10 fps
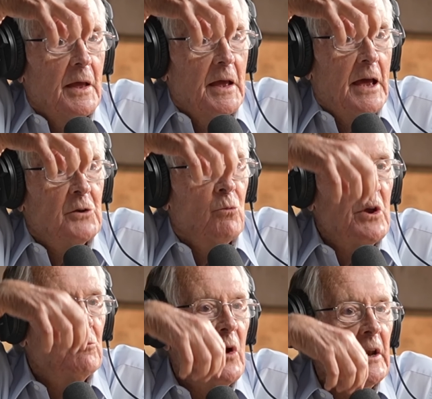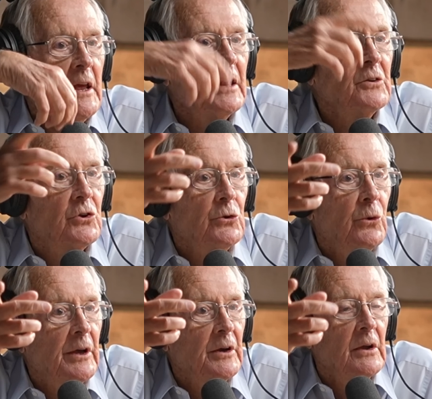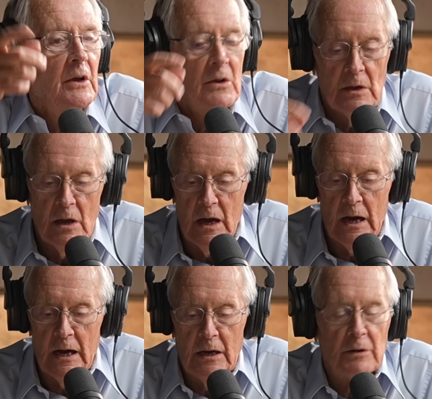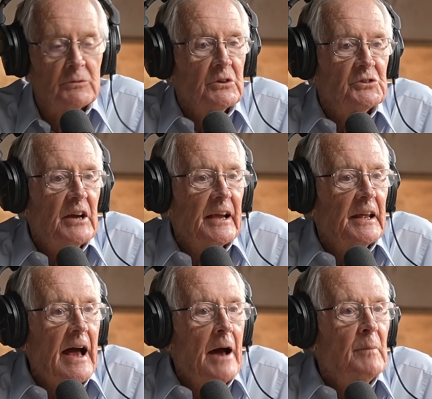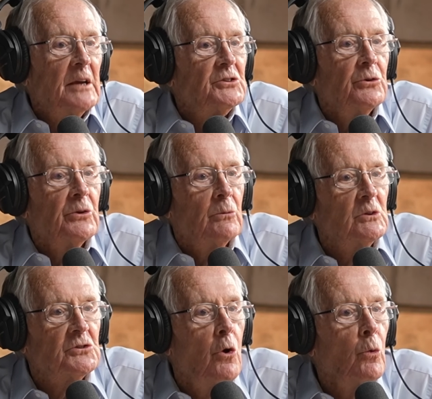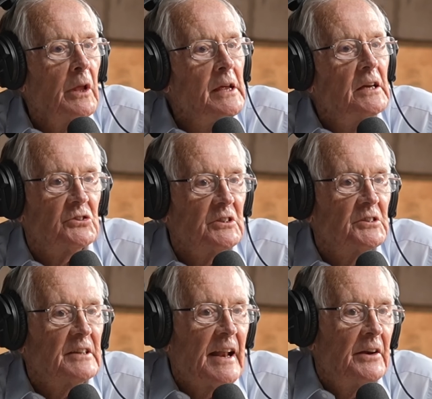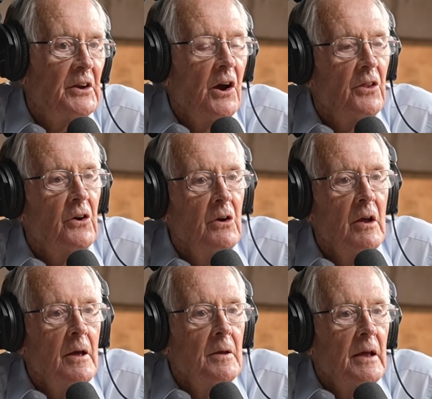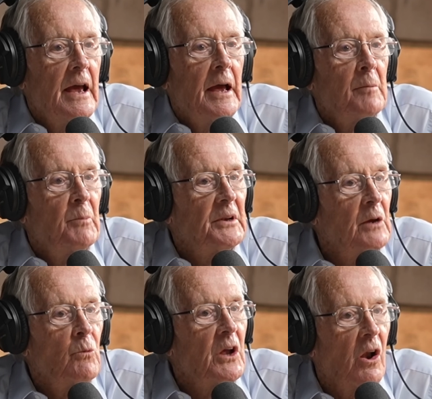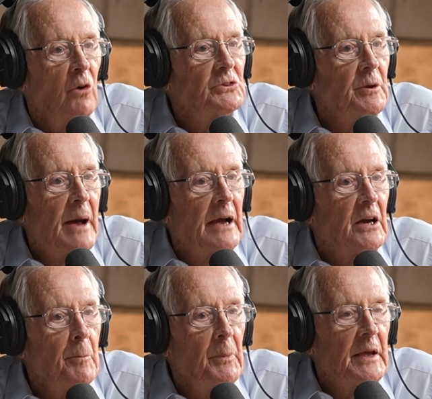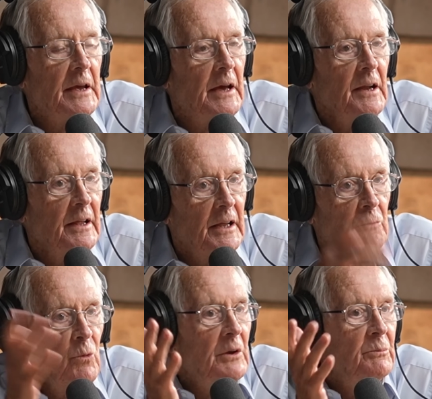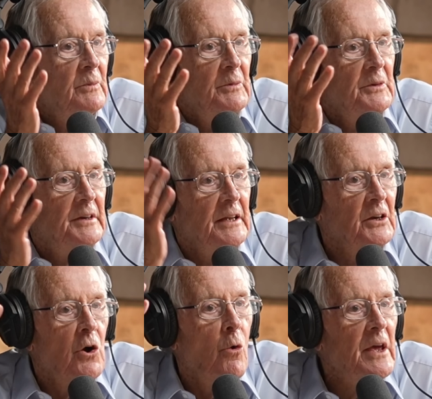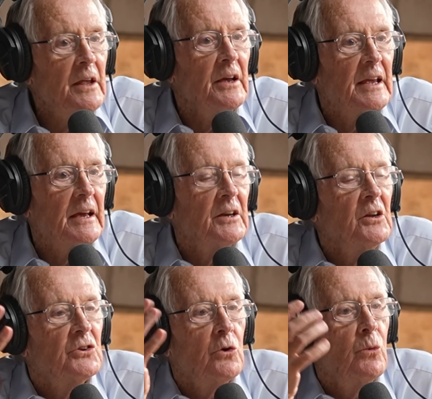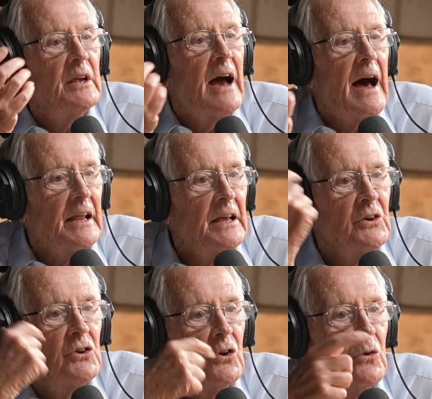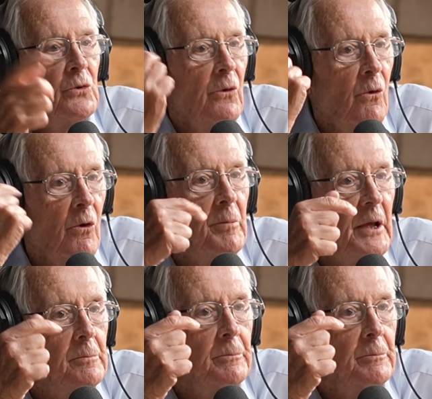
And we went into it to check it out, make sure there was no leaks, this and that and the other. But then we closed it back up again, and then we didn't go in again until we got into lunar orbit.